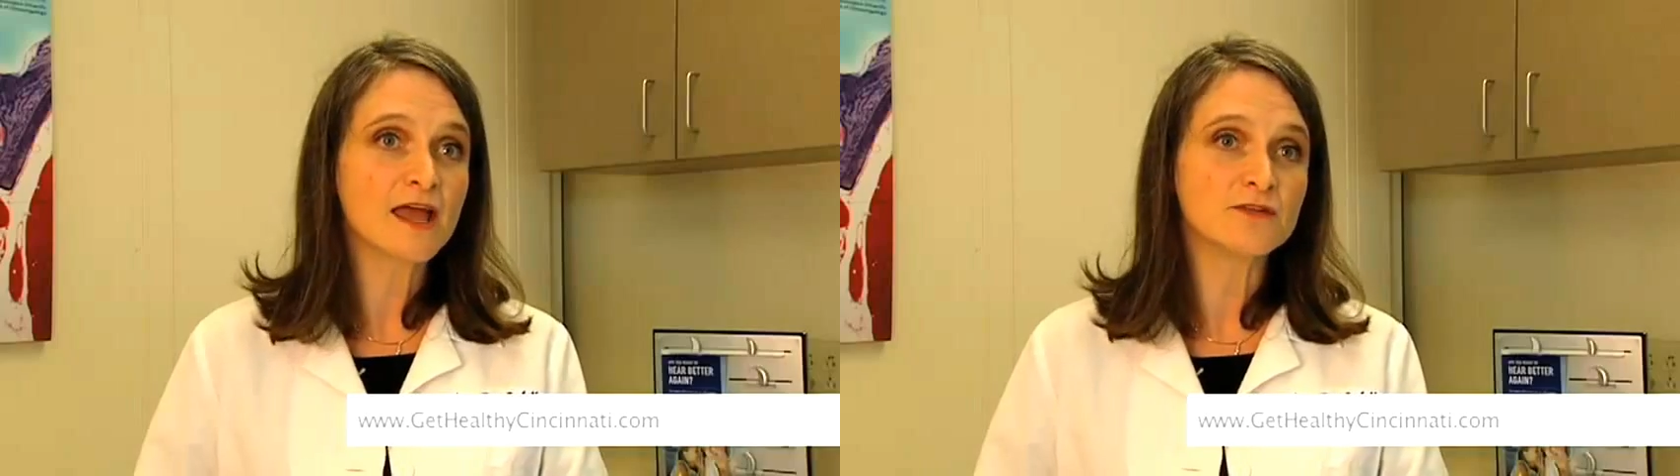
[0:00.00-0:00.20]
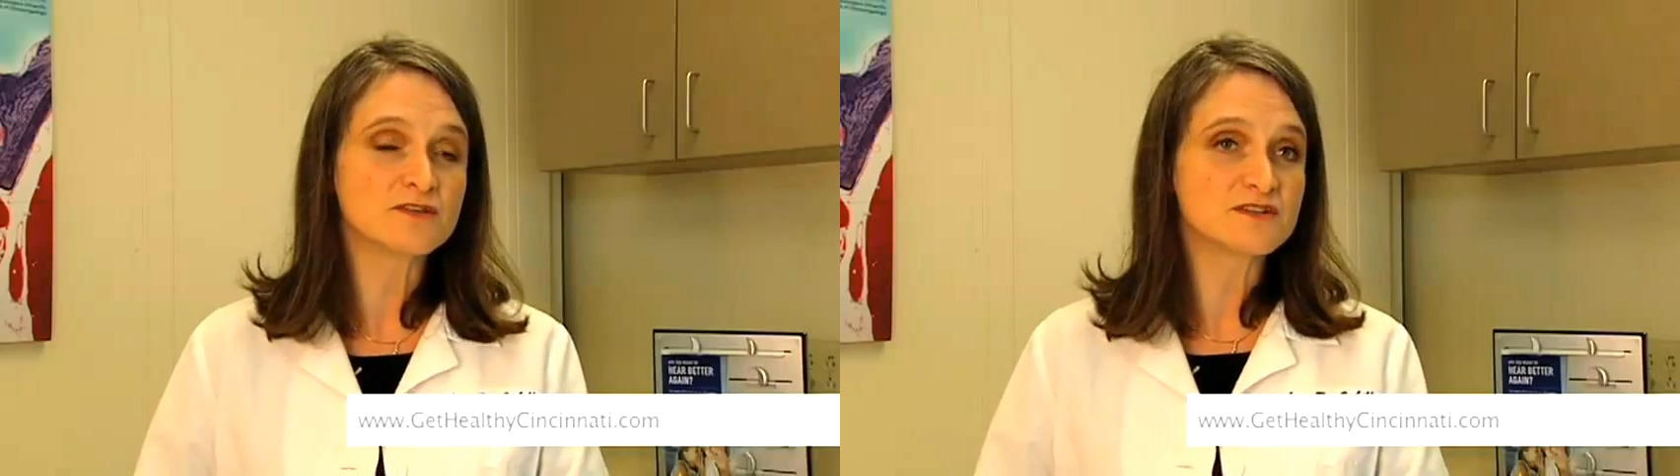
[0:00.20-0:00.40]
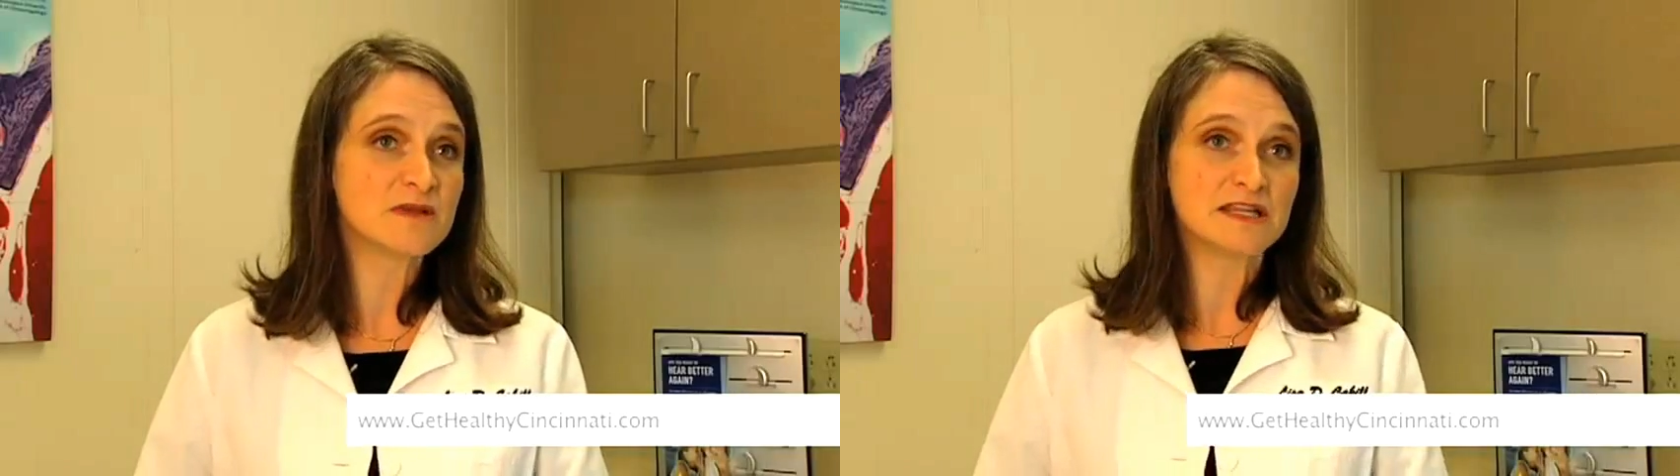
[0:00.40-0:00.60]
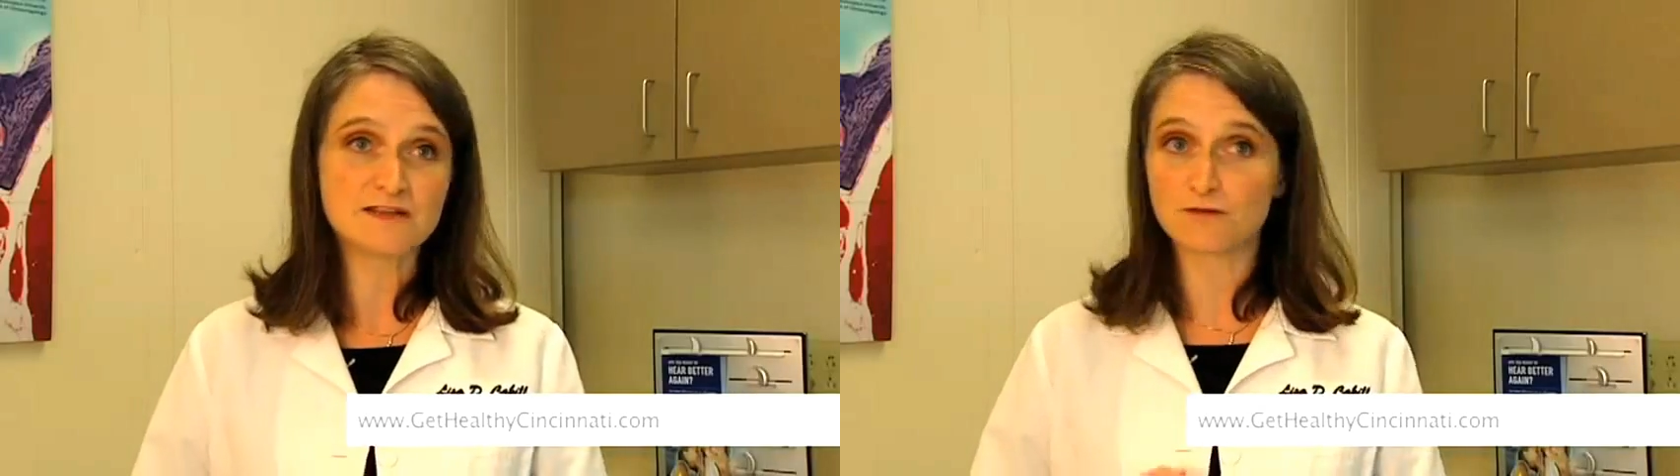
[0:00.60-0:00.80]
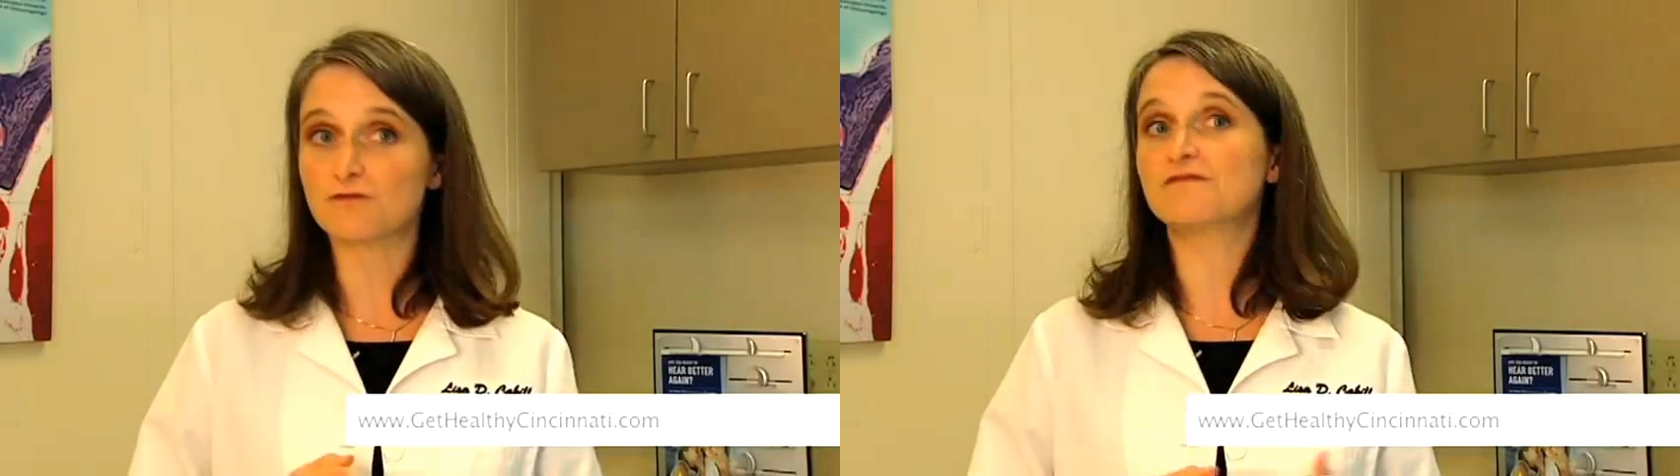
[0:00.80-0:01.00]
and there's many
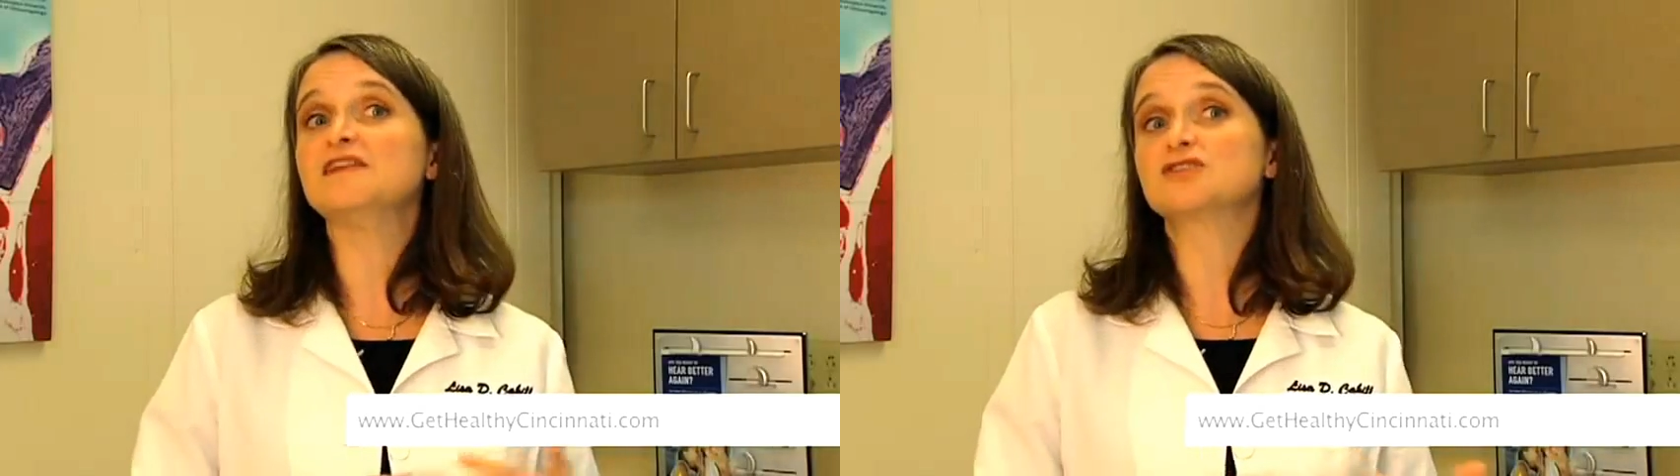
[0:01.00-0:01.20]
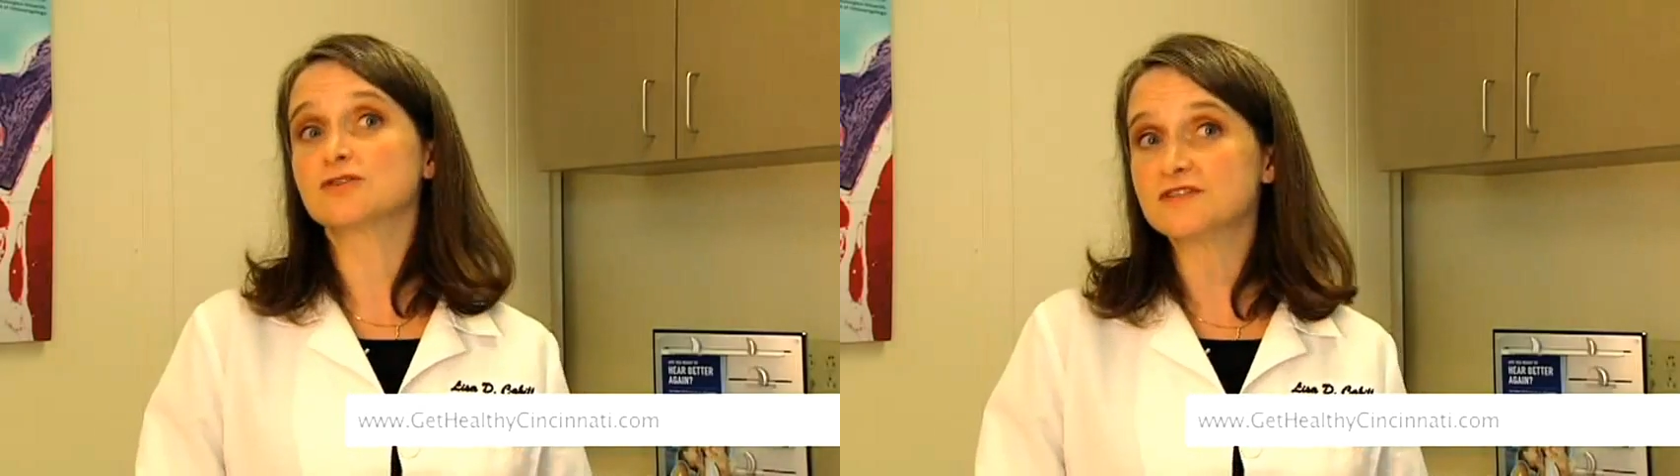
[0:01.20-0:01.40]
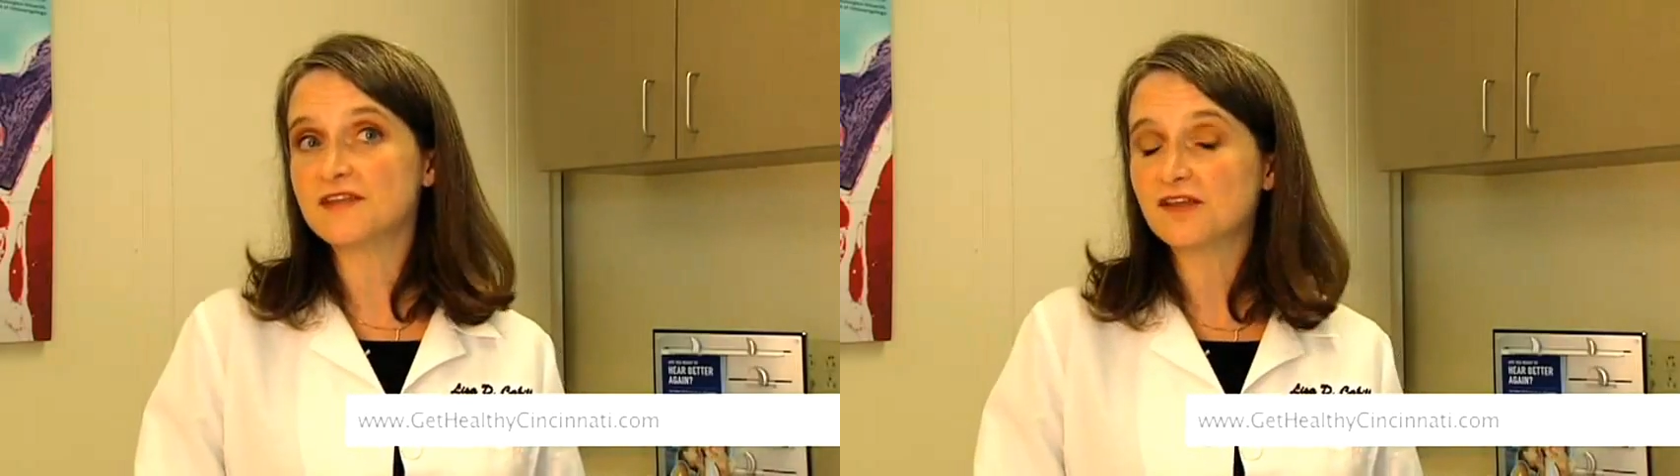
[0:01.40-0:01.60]
different features